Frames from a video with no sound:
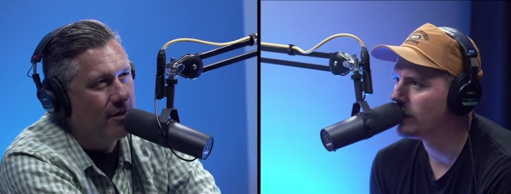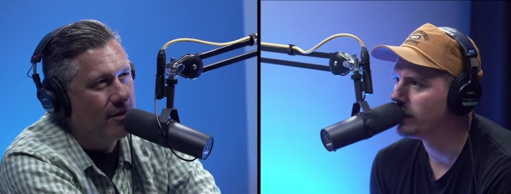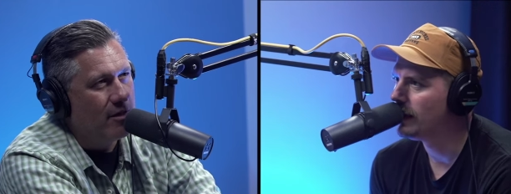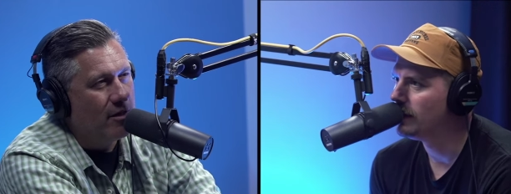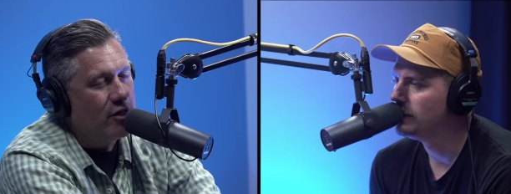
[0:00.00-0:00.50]
Speaker 1: our
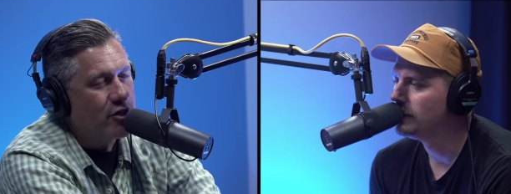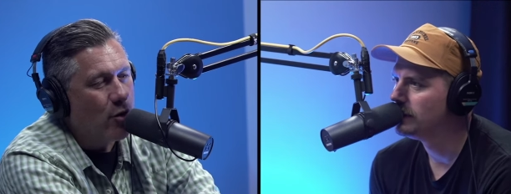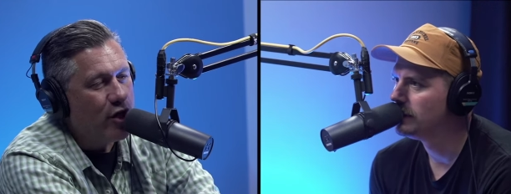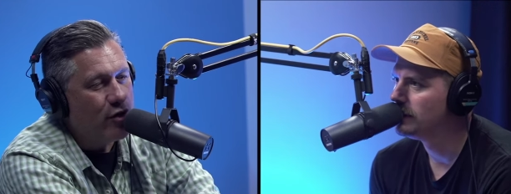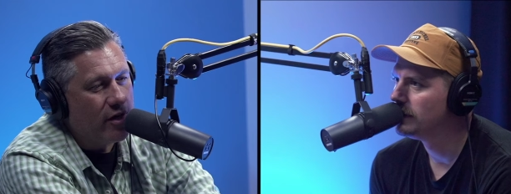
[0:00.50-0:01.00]
own now.
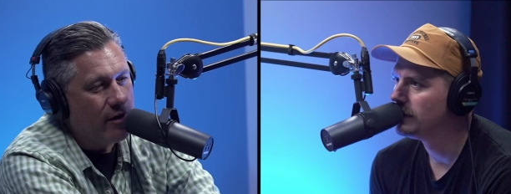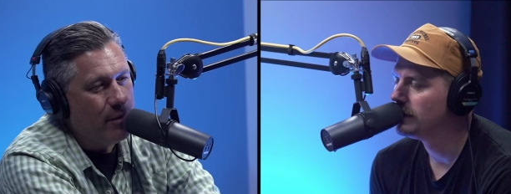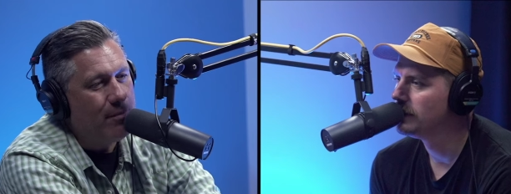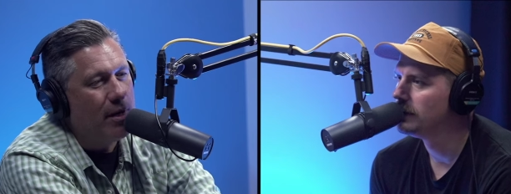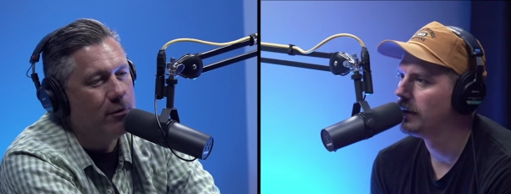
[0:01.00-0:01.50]
Speaker 2: So are you
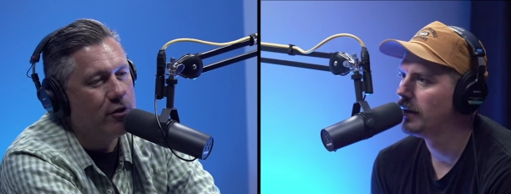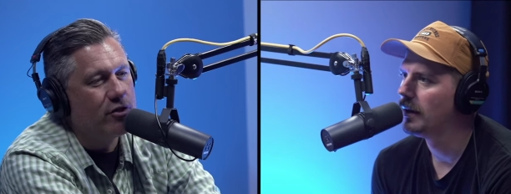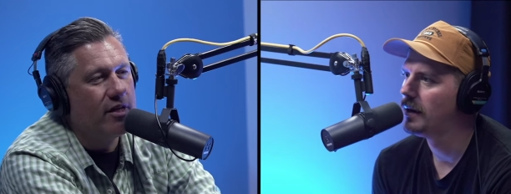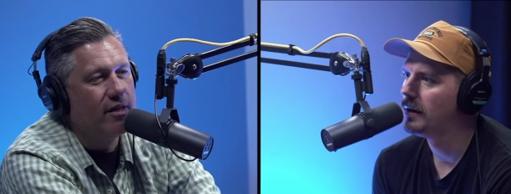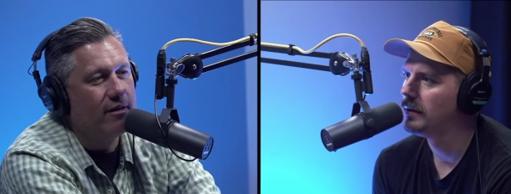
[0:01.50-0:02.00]
going to be
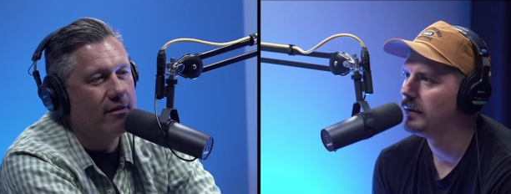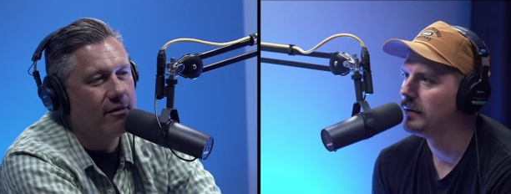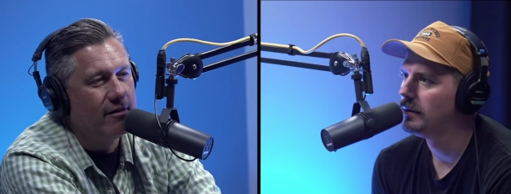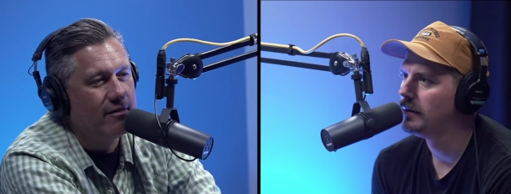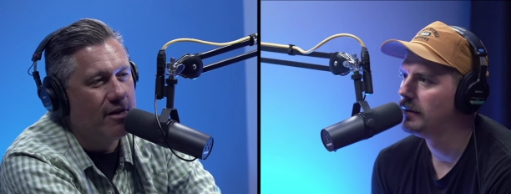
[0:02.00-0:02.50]

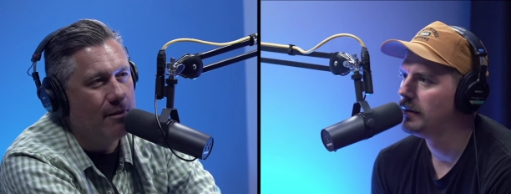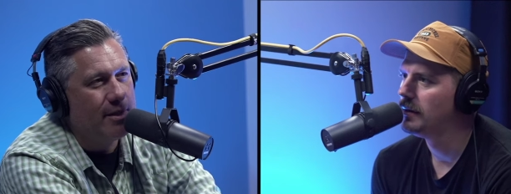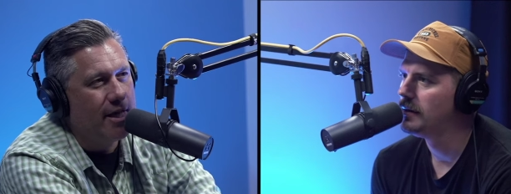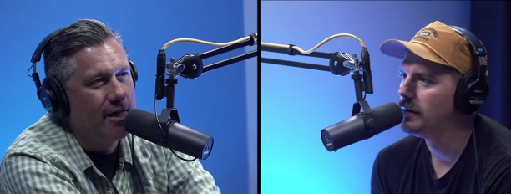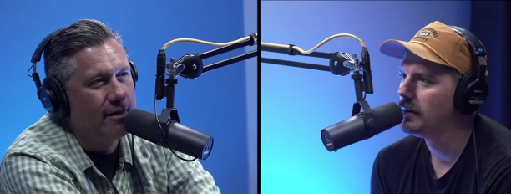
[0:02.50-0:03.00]
publishing the
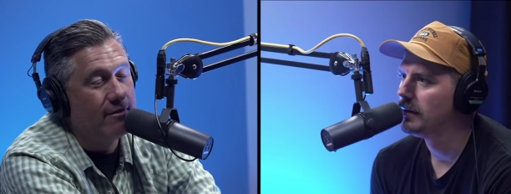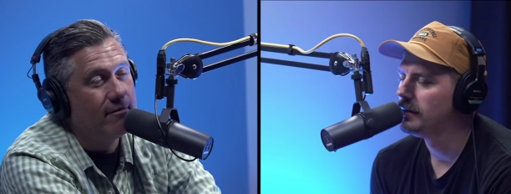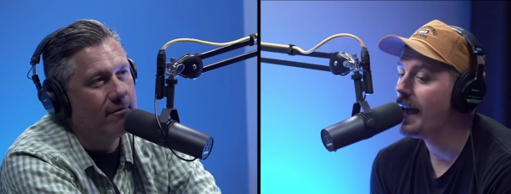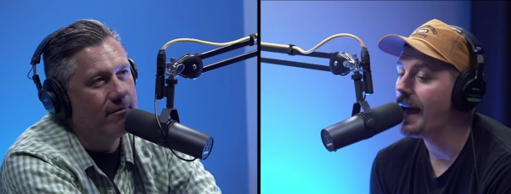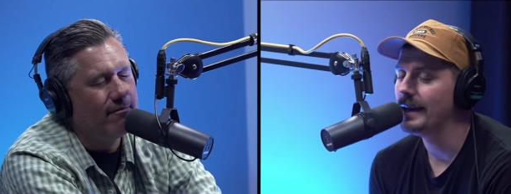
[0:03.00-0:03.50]
Tommy diet?
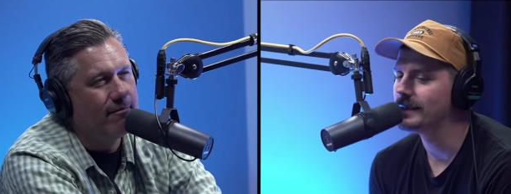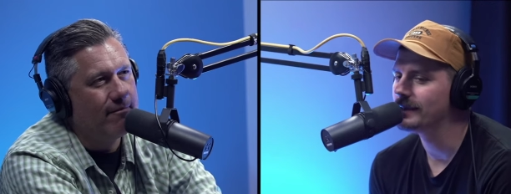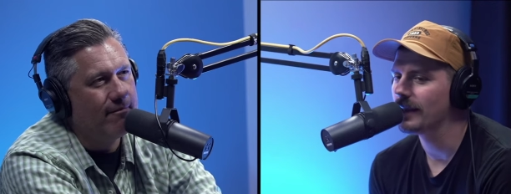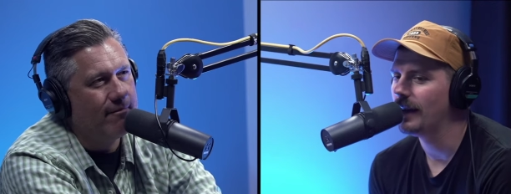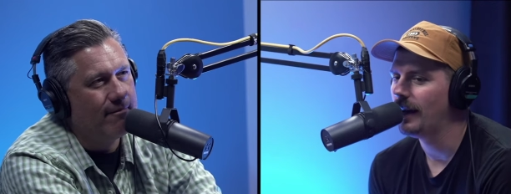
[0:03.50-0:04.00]
Speaker 1: Yeah,
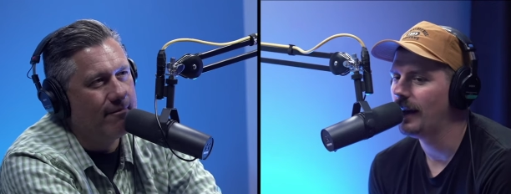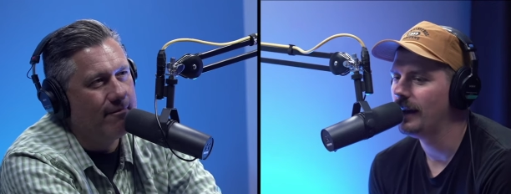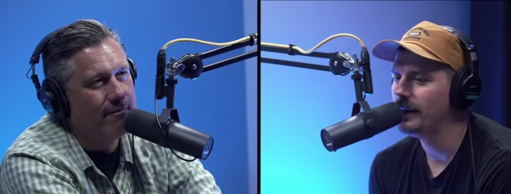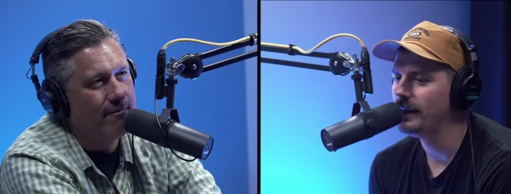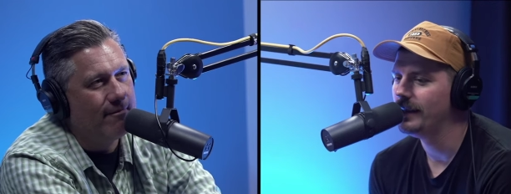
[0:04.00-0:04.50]
it's
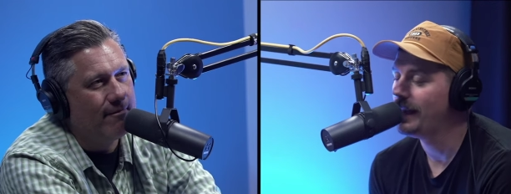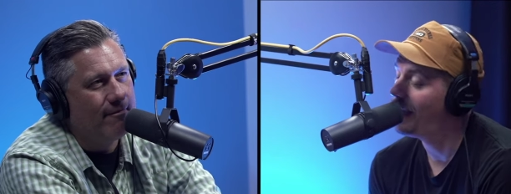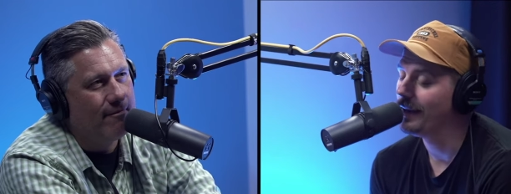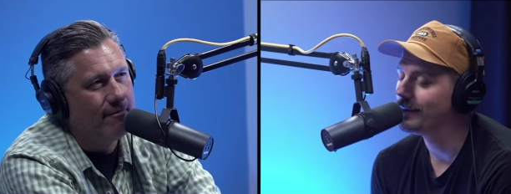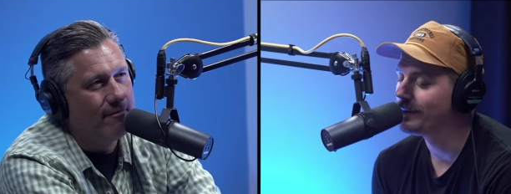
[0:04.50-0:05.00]
uh,
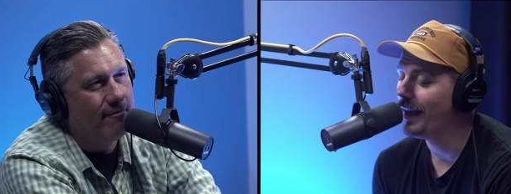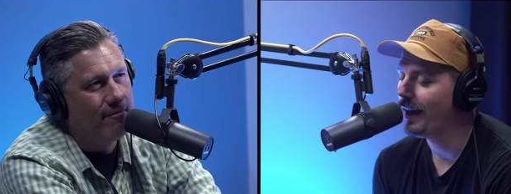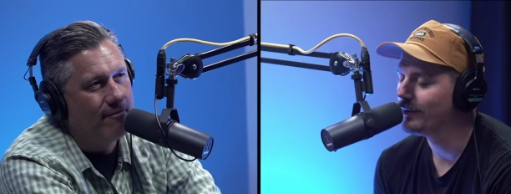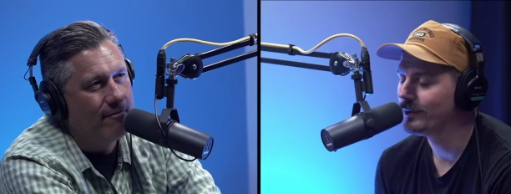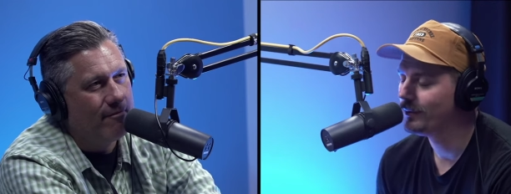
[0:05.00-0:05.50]
yeah,
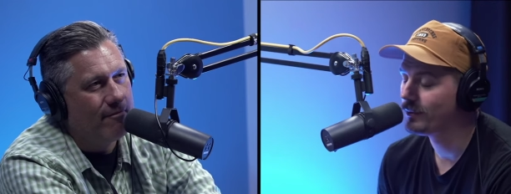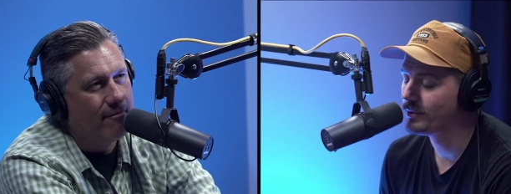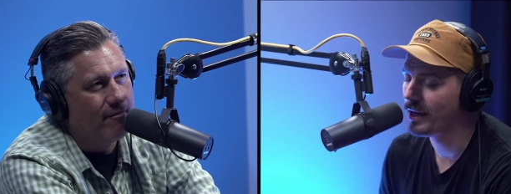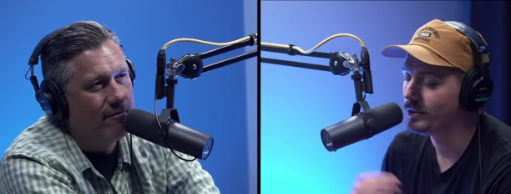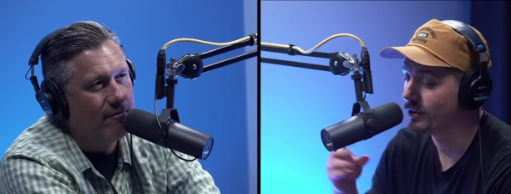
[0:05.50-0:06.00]
yeah.
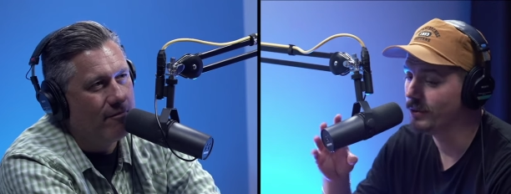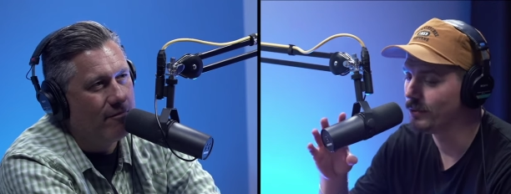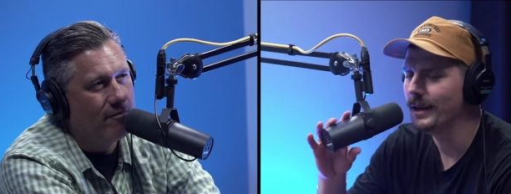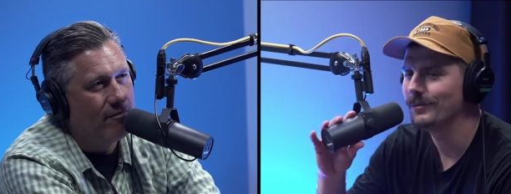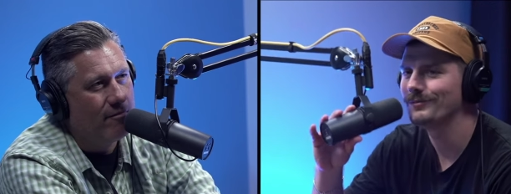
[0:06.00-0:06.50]
I
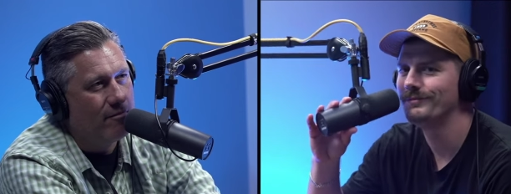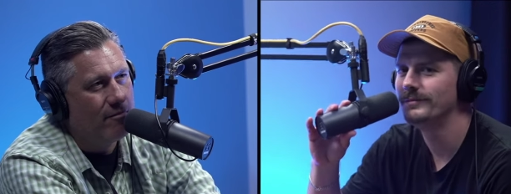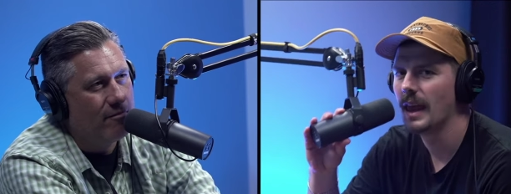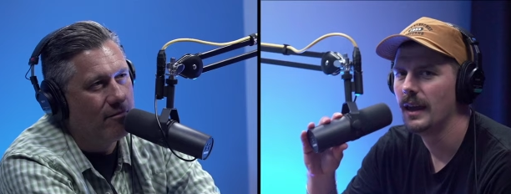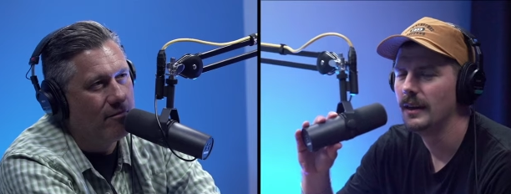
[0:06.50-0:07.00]
should right.
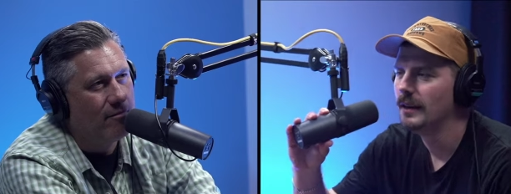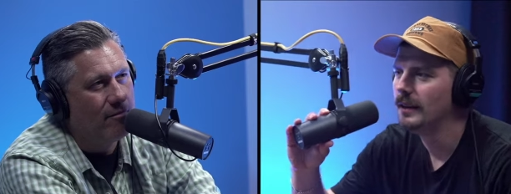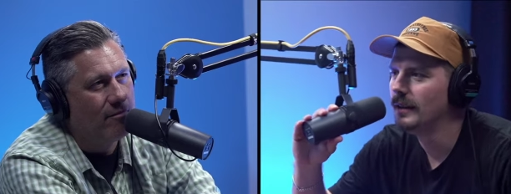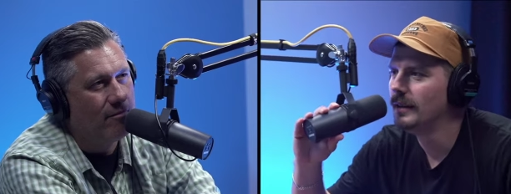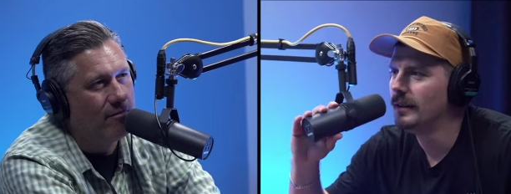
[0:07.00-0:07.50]
Mm.
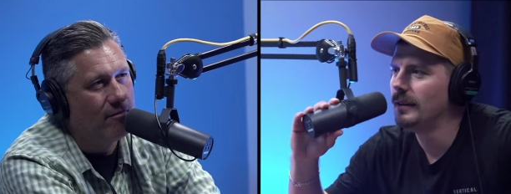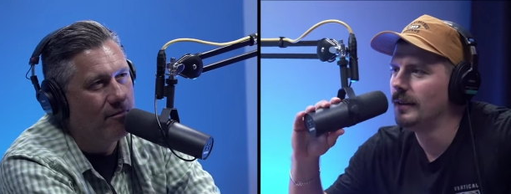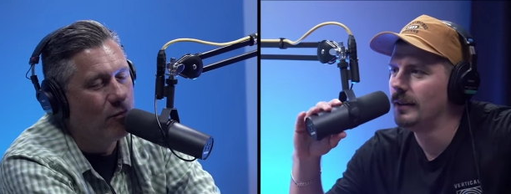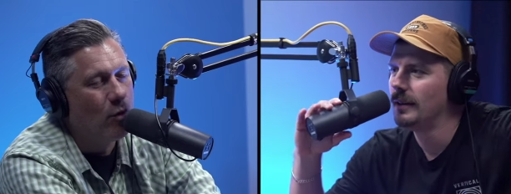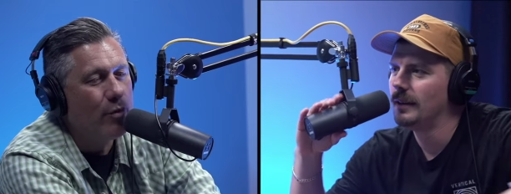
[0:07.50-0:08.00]

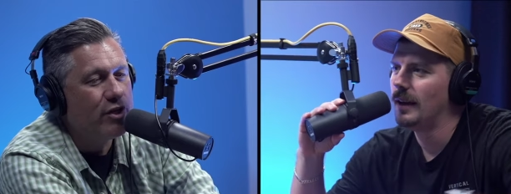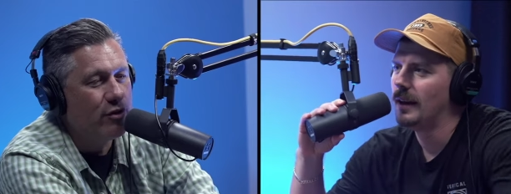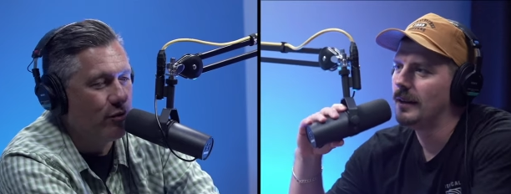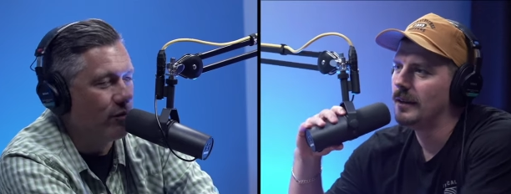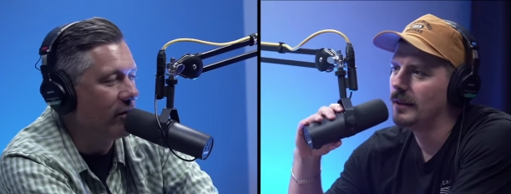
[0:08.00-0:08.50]
What
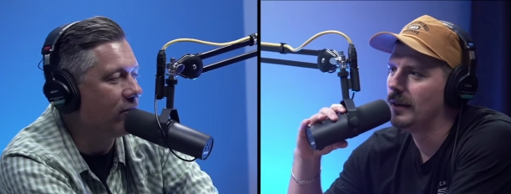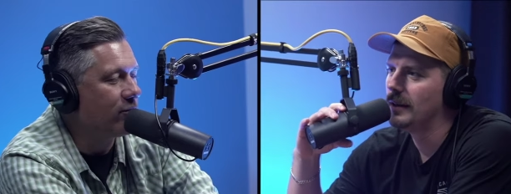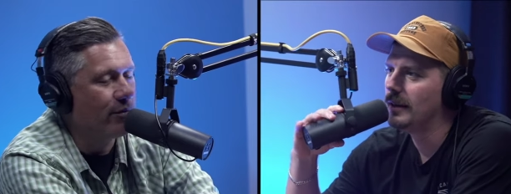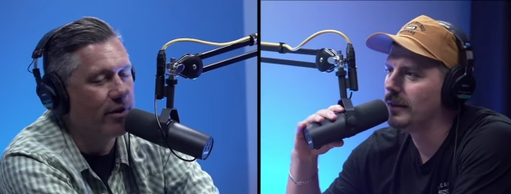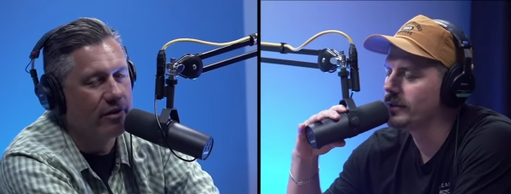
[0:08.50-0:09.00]
we do,
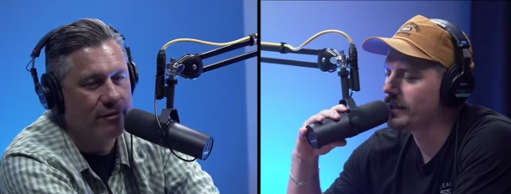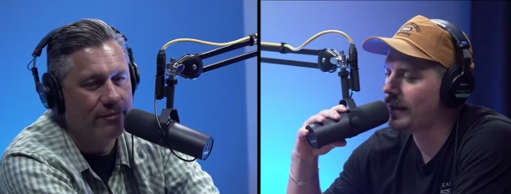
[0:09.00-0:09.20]
here's
Speaker 2: what we're going to Just,